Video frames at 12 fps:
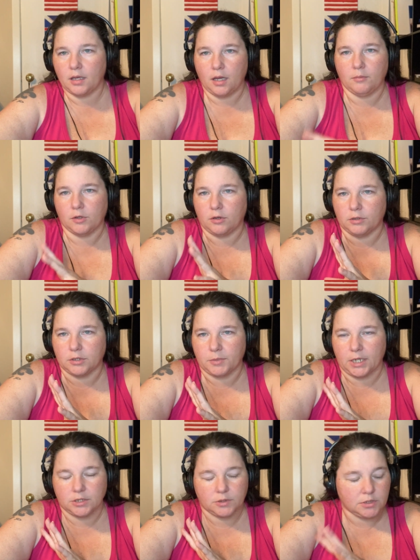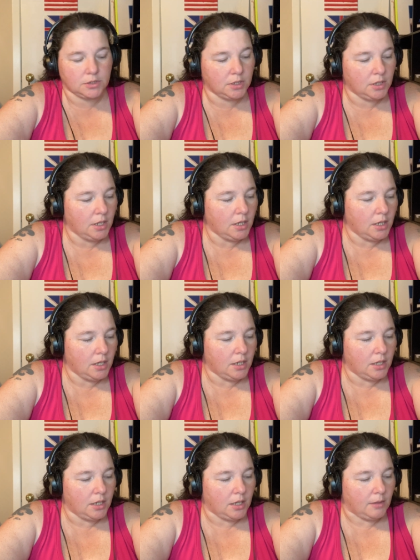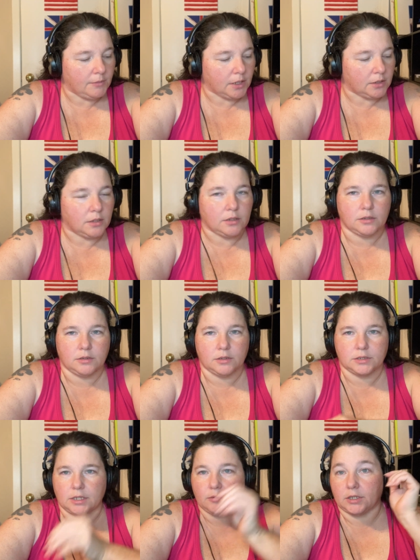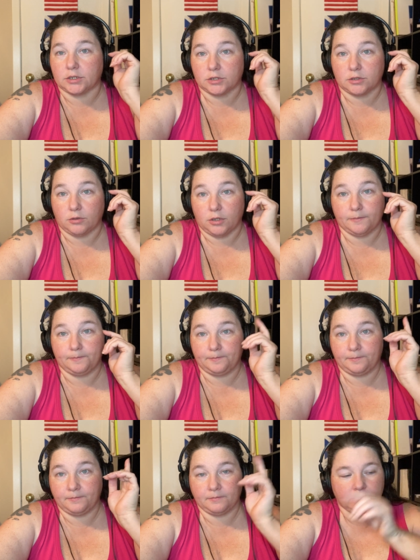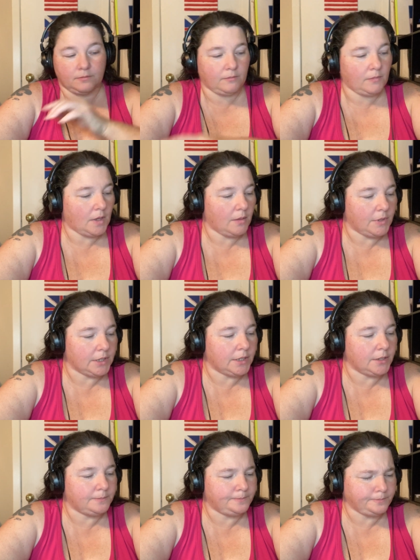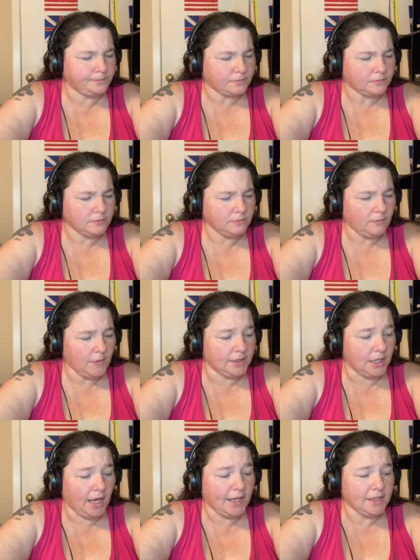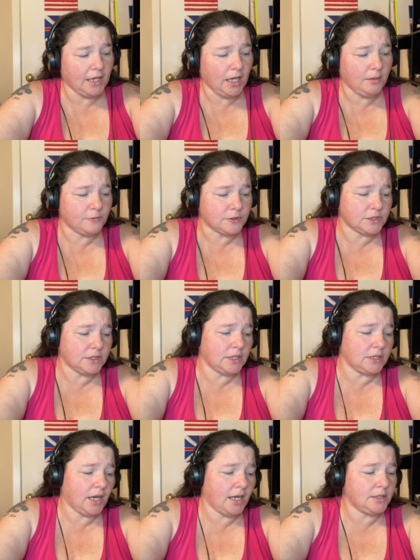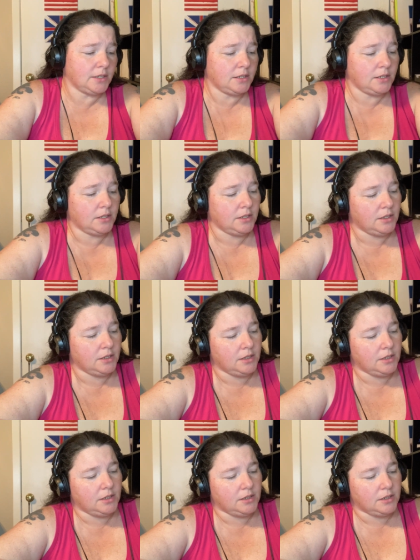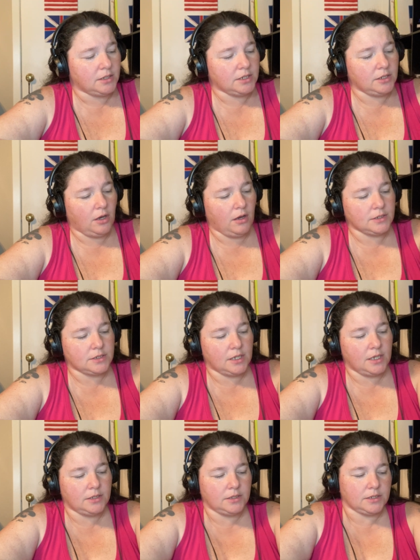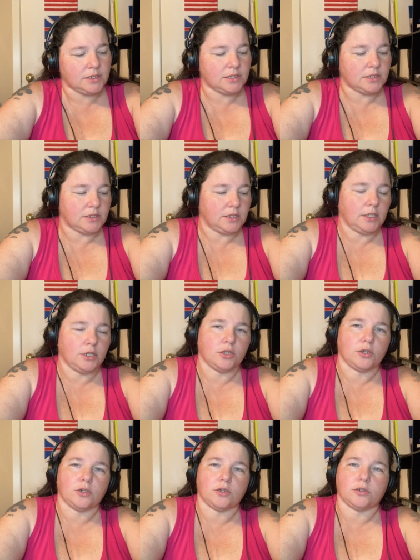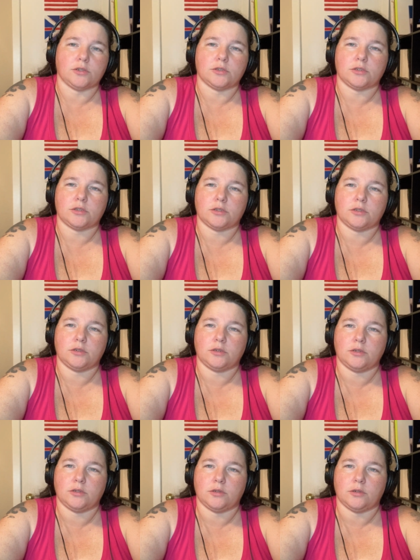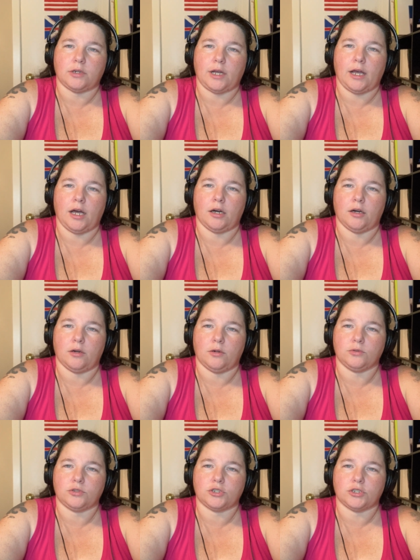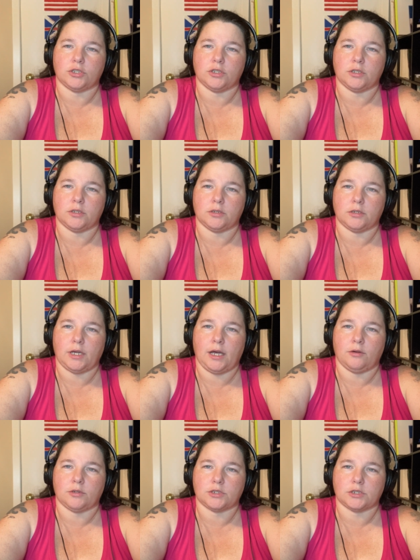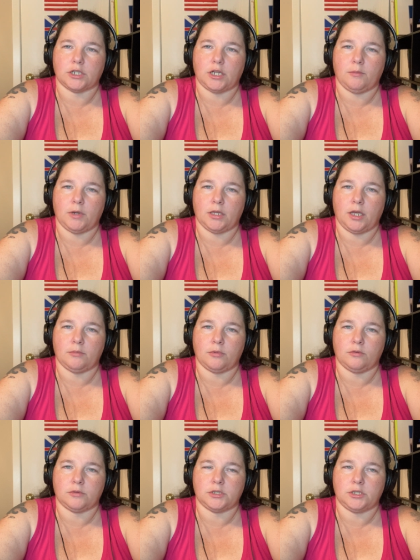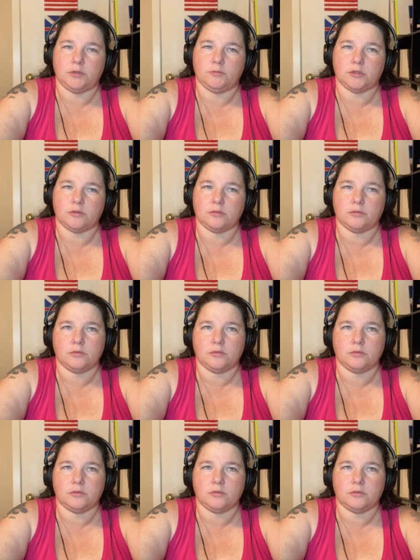I'm going to go with the Patriots. I'm not going to say what I just thought. But, um, night game for Sunday night. Seahawks and the Steelers. Ouch. Another ouch game. I like both teams.